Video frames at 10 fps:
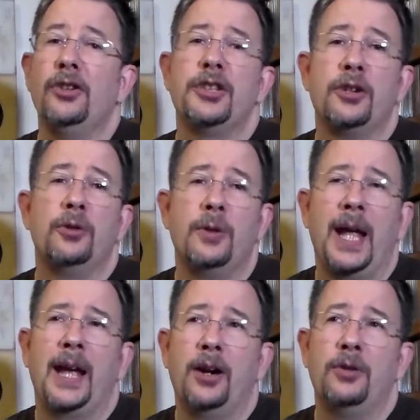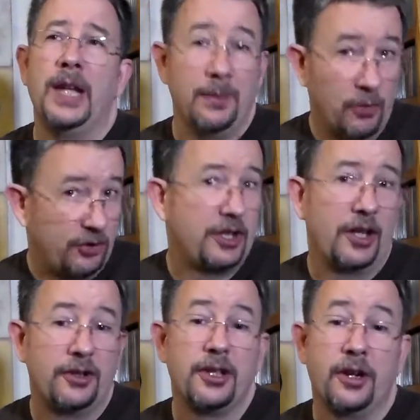also how in most of
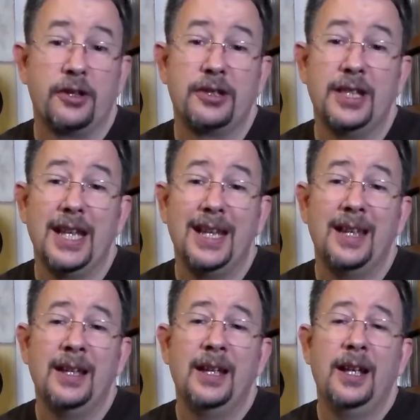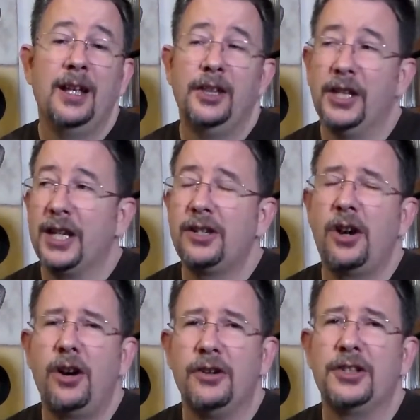their songs the
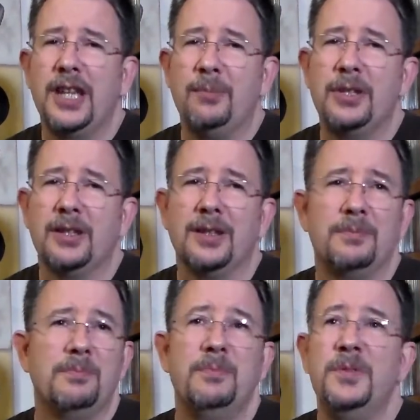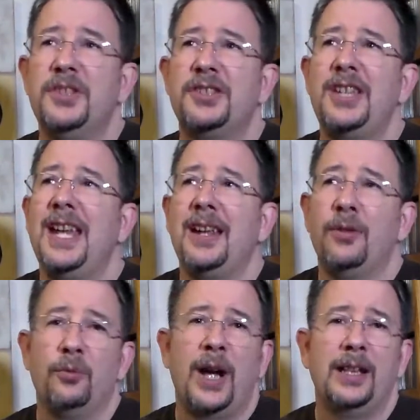guitars seem to
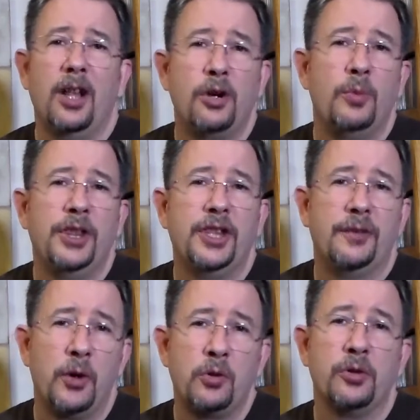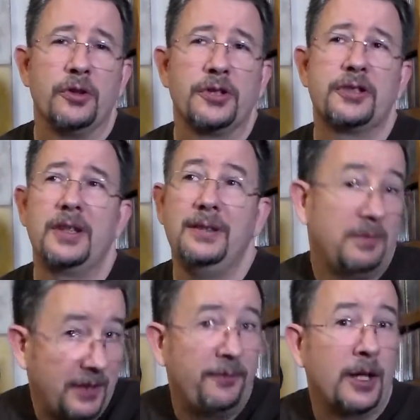sing right along with their vocals,
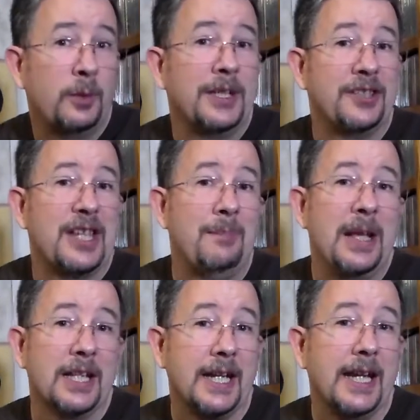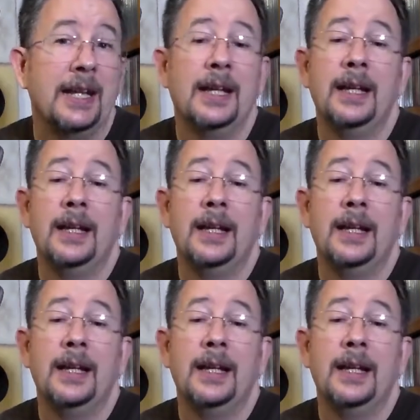following the same melody.